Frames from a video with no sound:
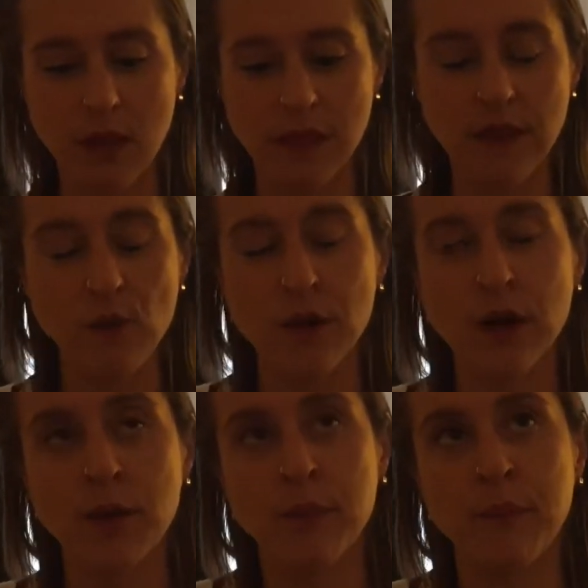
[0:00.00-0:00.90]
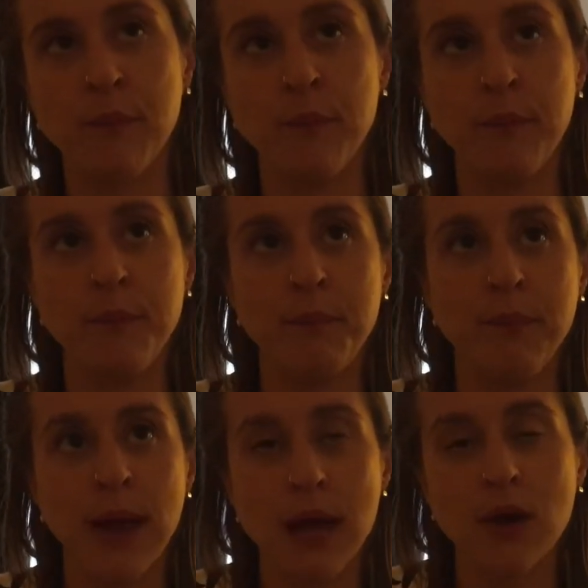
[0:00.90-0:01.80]
They work
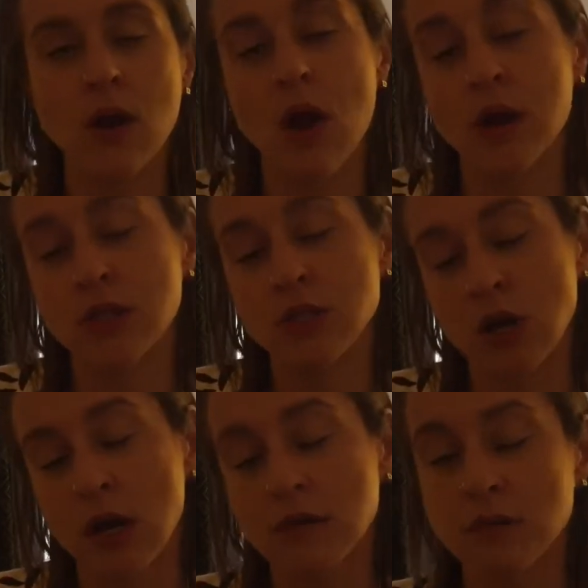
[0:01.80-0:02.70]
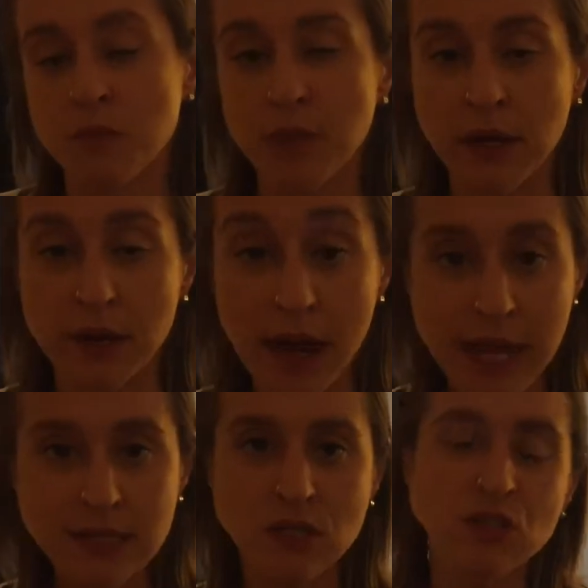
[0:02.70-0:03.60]
better on dogs with bigger
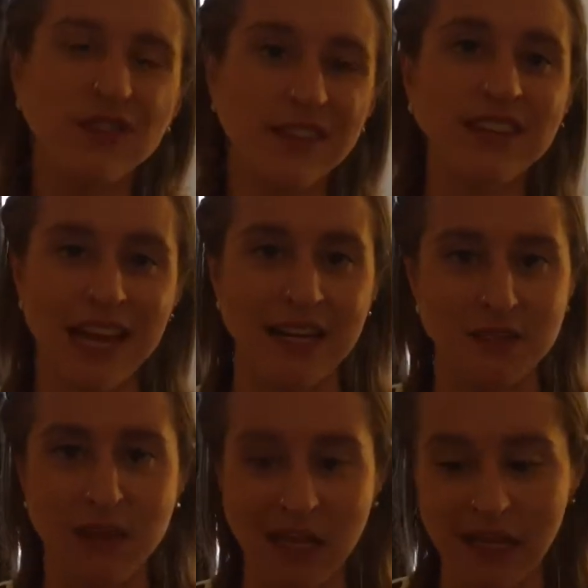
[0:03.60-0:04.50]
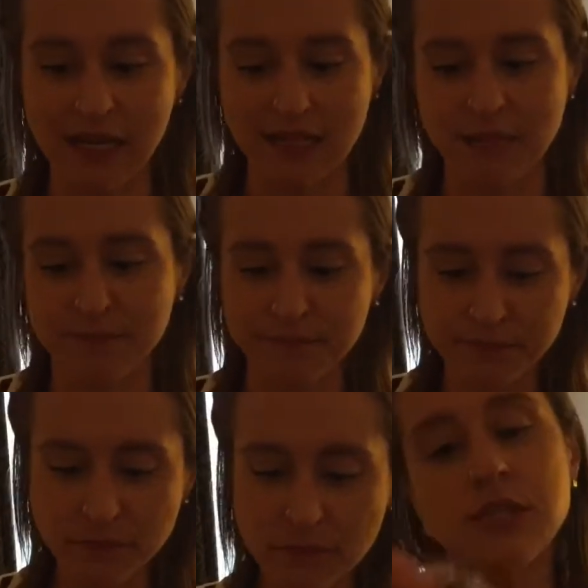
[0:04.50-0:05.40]
necks because you don't have to add as many links.
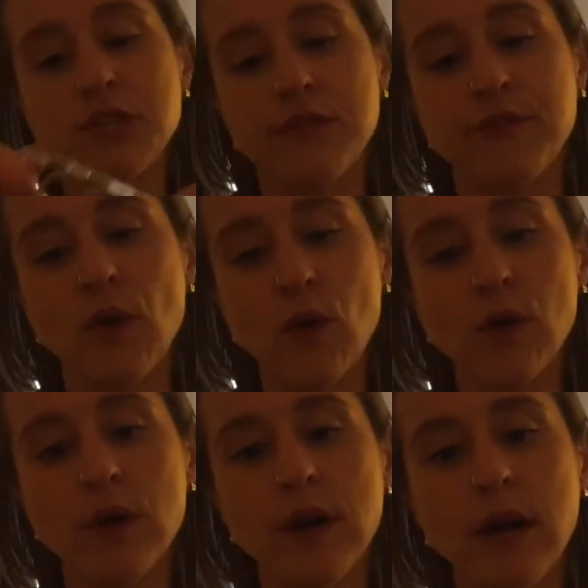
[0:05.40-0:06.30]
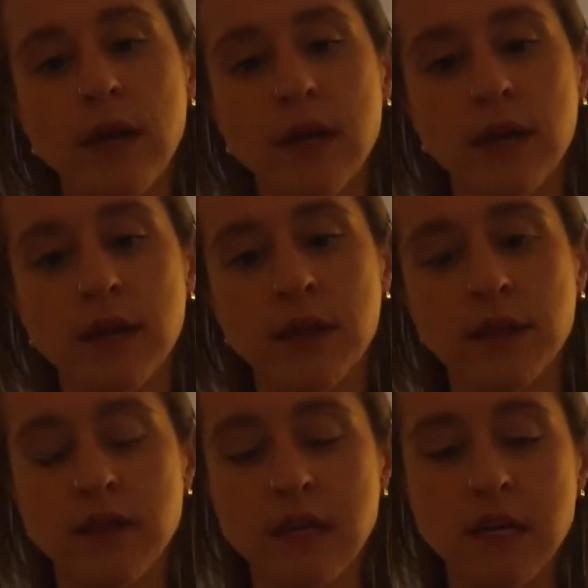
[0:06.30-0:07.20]
For
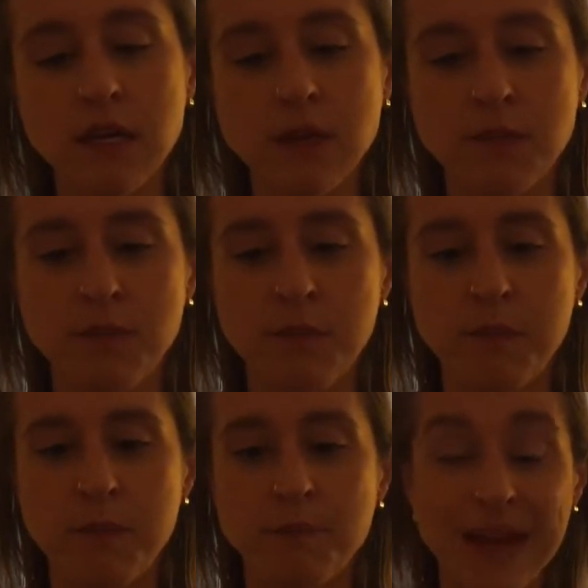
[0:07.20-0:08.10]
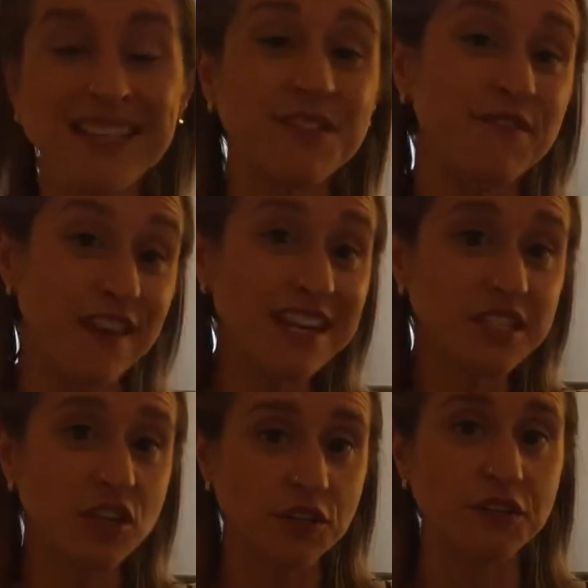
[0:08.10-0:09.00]
the best
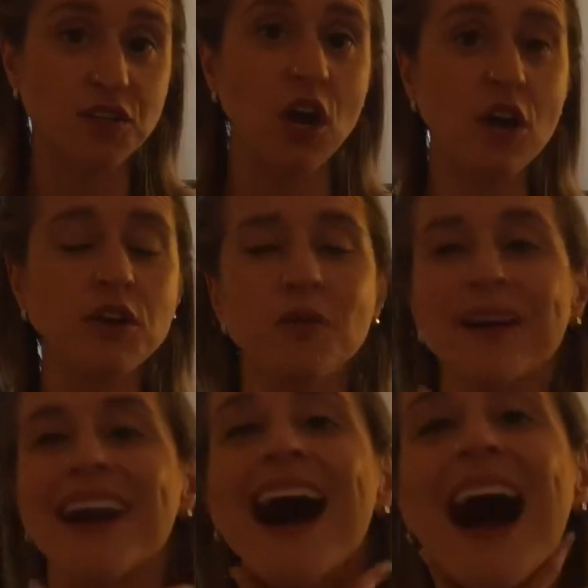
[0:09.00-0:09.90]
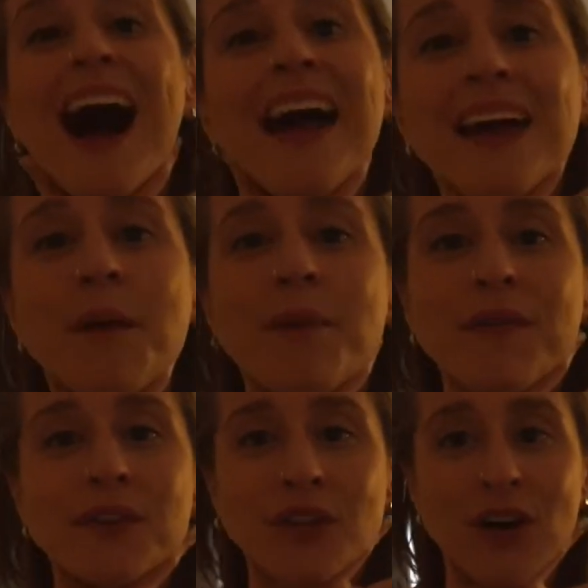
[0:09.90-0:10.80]
fit on your dog, you want it high up
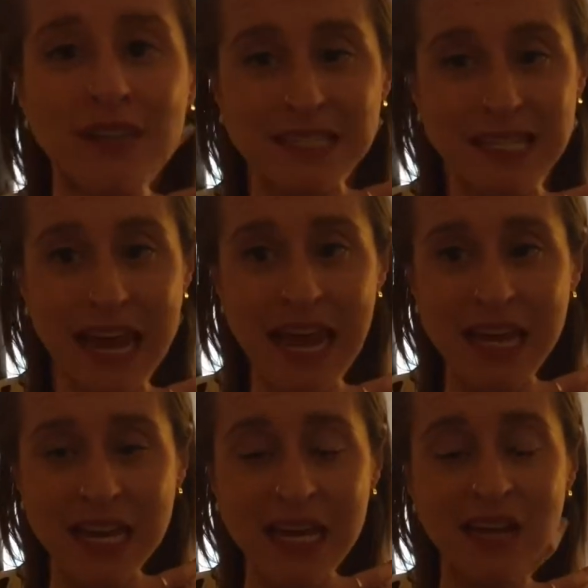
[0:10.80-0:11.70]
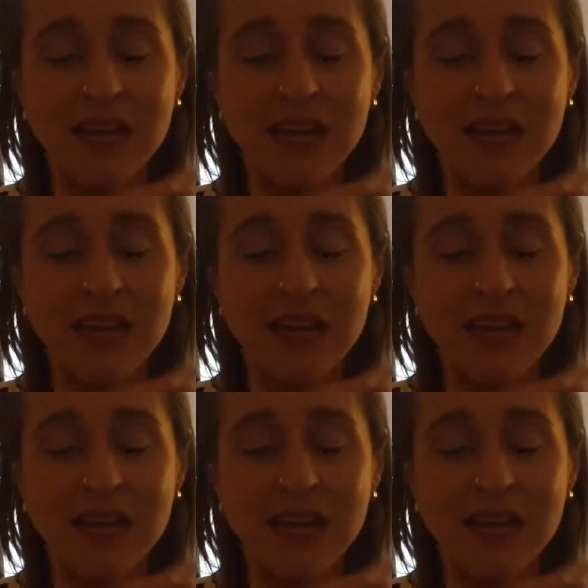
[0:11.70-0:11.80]
on the dog's neck.